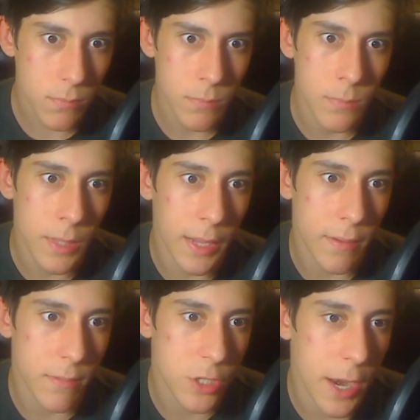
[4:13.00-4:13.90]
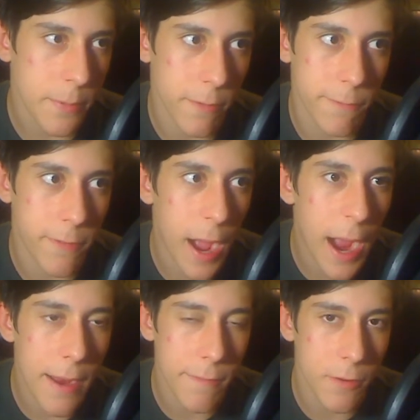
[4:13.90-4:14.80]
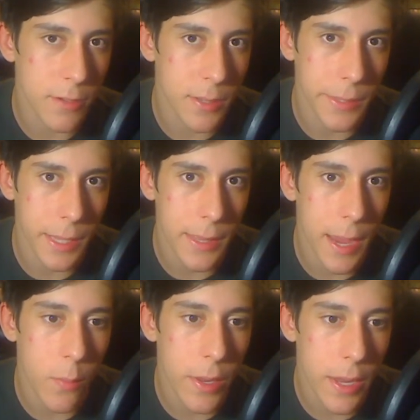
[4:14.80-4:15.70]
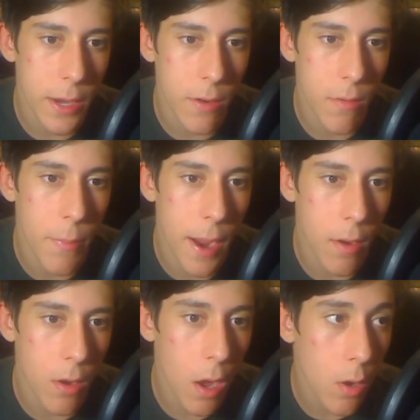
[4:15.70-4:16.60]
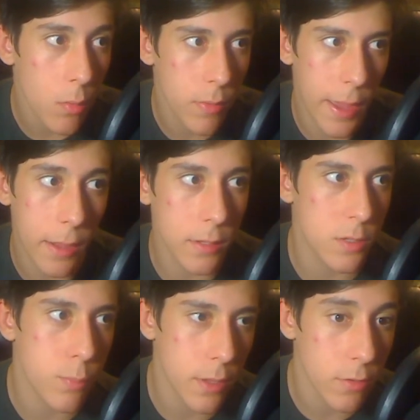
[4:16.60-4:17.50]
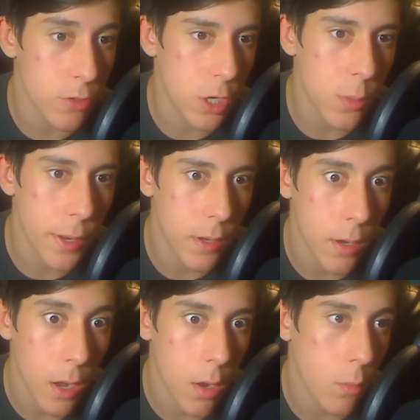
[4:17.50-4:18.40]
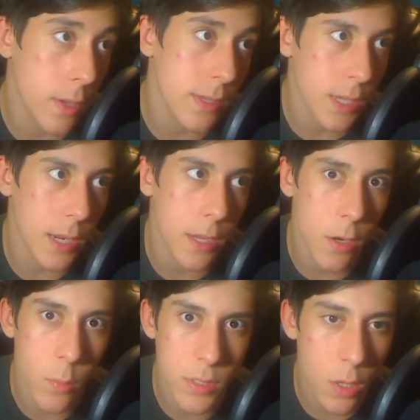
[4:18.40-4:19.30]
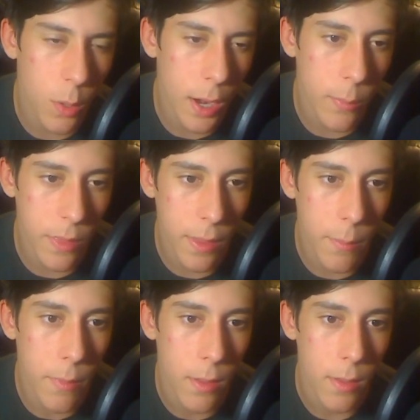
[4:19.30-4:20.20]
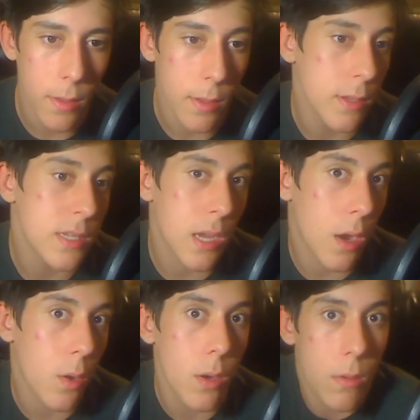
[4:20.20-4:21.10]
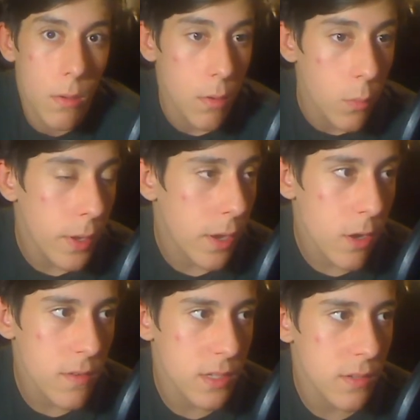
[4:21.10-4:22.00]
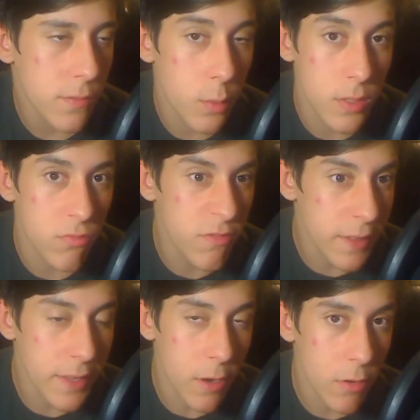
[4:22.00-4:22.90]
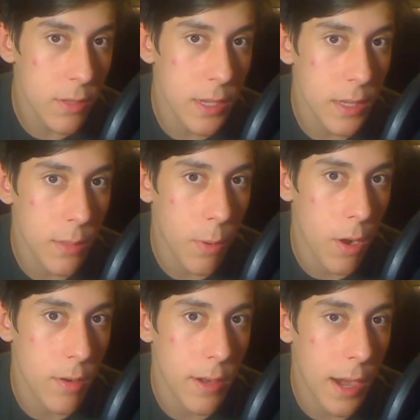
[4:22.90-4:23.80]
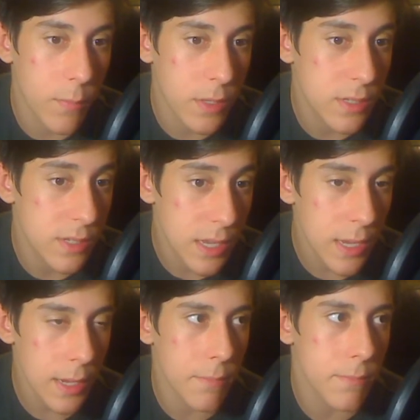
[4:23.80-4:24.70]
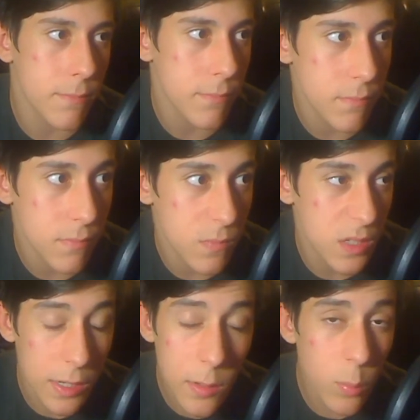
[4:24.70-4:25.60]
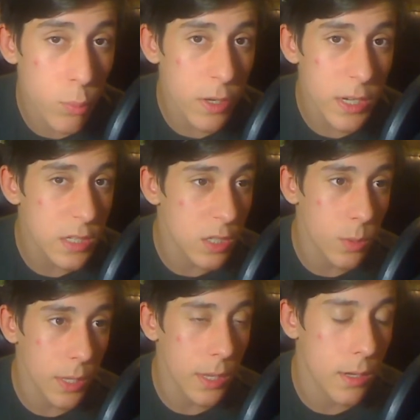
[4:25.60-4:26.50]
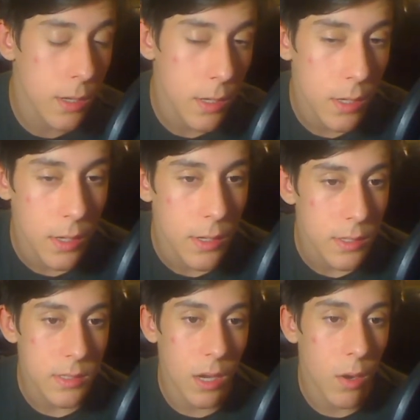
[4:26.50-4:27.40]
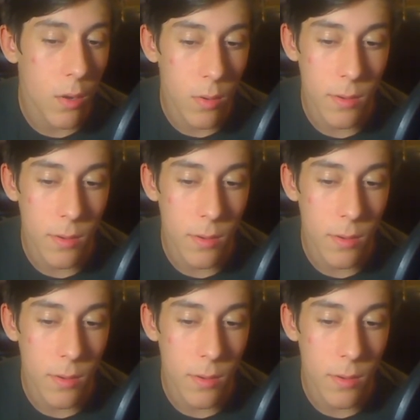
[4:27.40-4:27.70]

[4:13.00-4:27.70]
like chapter 5 or something like that. We hear about, oh, the eldest brother, Jobin. Oh, he's not here. What's going on with him? So we hear of his influence really early in the part, and we see him still pretty soon in. So,